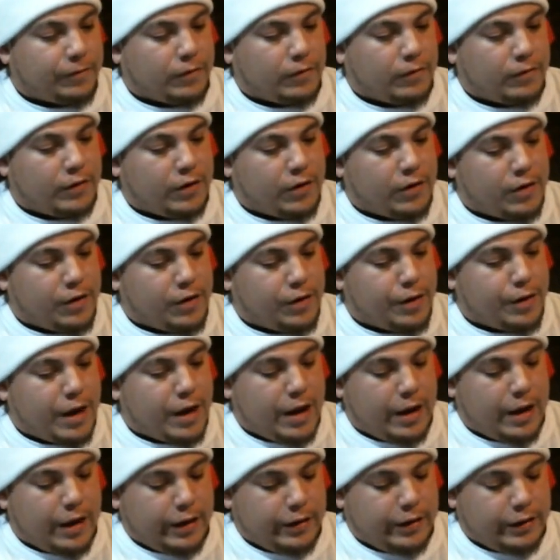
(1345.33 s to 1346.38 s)
They're
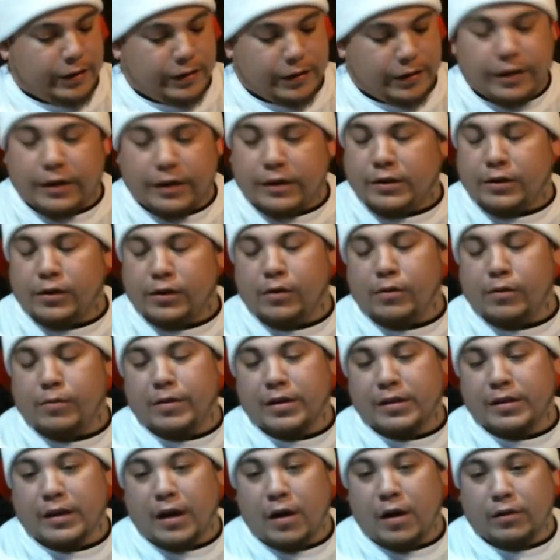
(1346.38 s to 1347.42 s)
not anything to
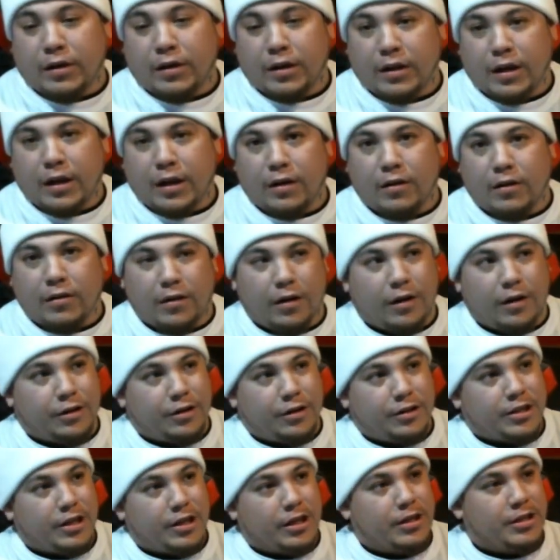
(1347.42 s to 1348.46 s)
miscalculate or
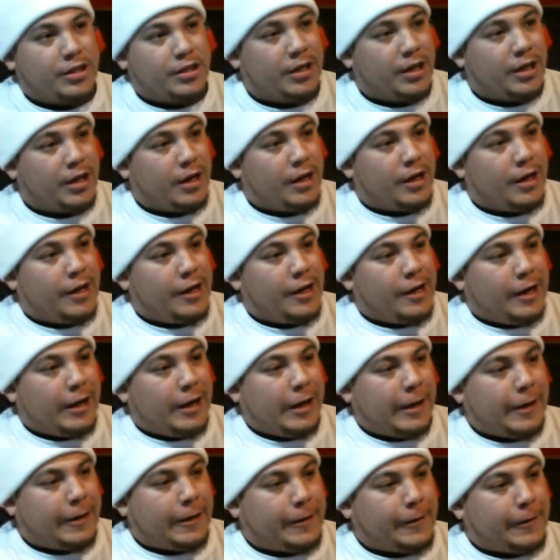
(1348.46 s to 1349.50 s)
underjudge.
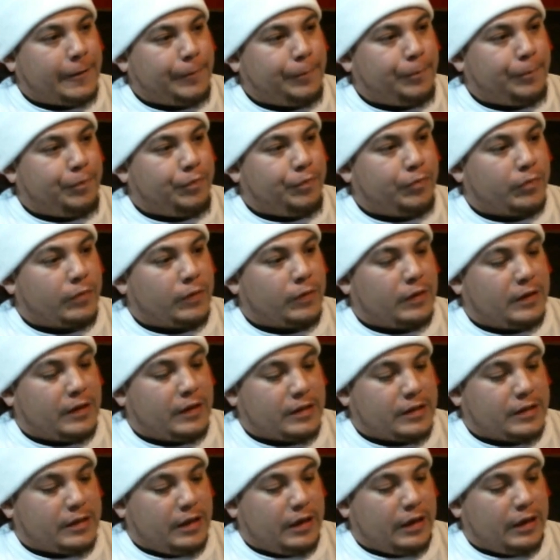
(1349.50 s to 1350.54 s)

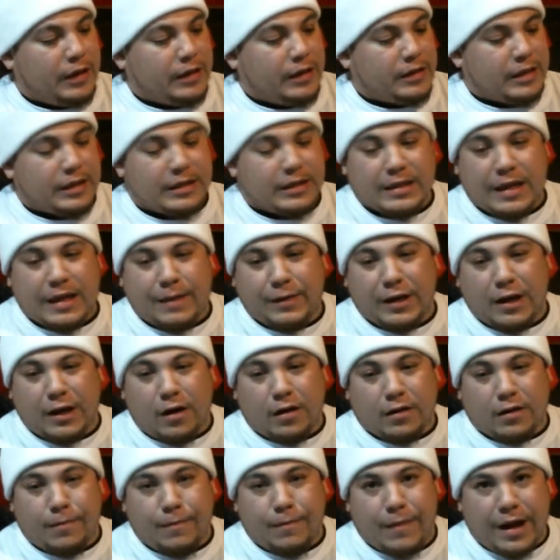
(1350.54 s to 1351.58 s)
This thing is a
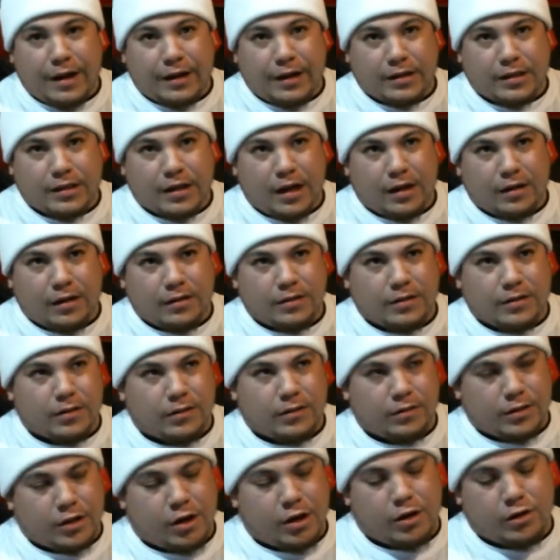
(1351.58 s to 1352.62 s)
semi-automatic shotgun,
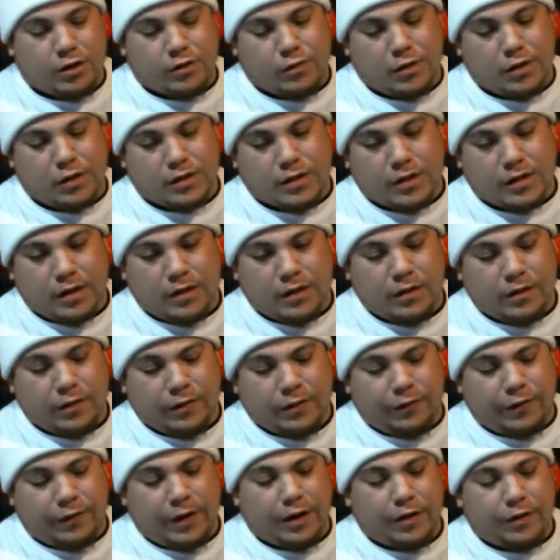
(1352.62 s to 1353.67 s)
so charge once,
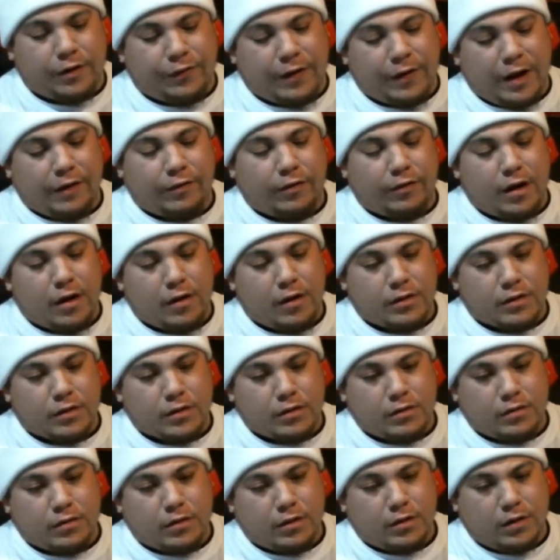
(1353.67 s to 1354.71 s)
fire 5 rounds,
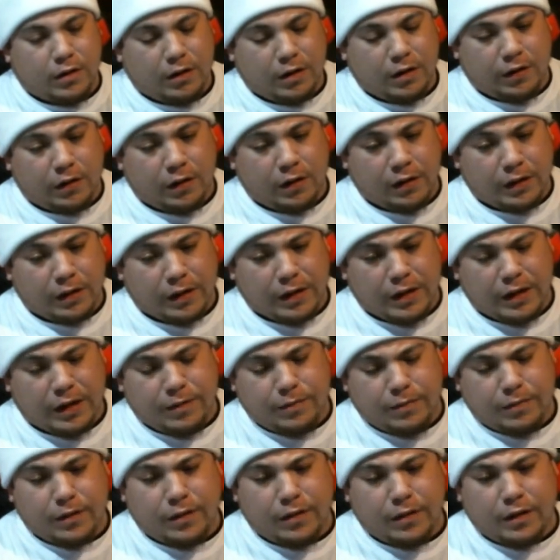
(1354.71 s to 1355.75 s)
or
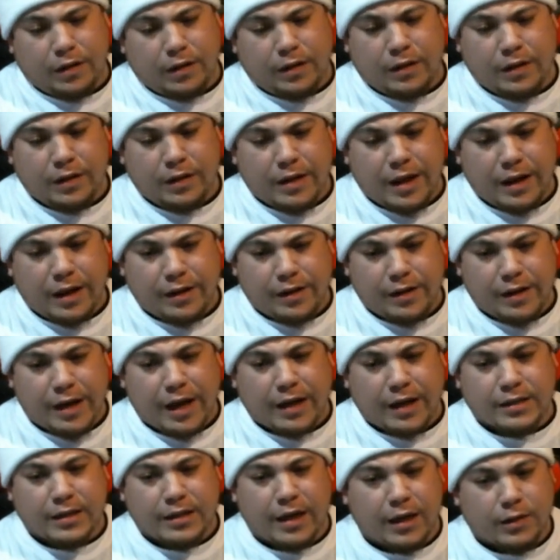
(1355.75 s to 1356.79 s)
in that the
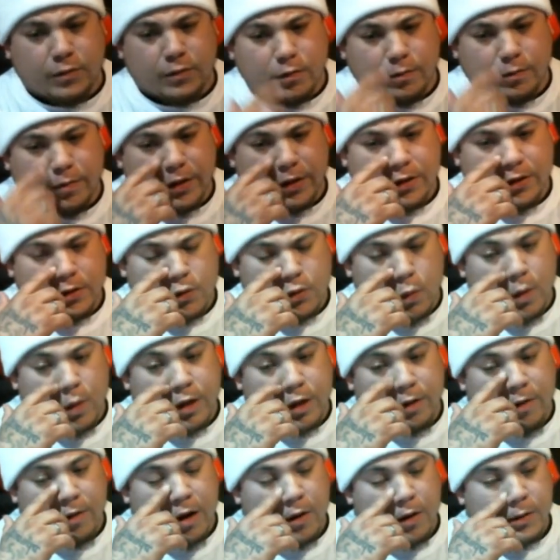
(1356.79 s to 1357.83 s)
next case would be 20
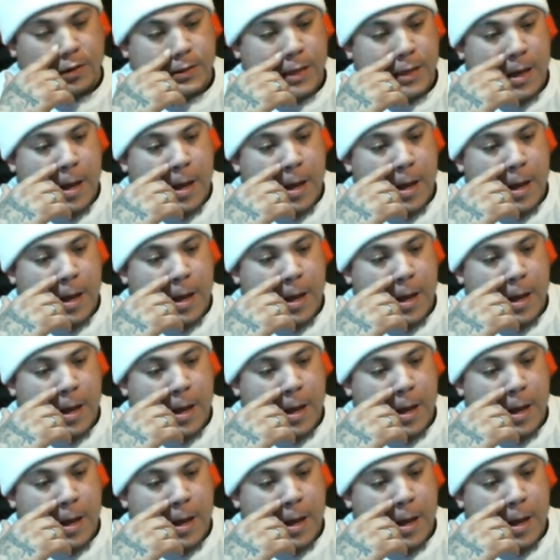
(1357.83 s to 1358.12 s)
rounds.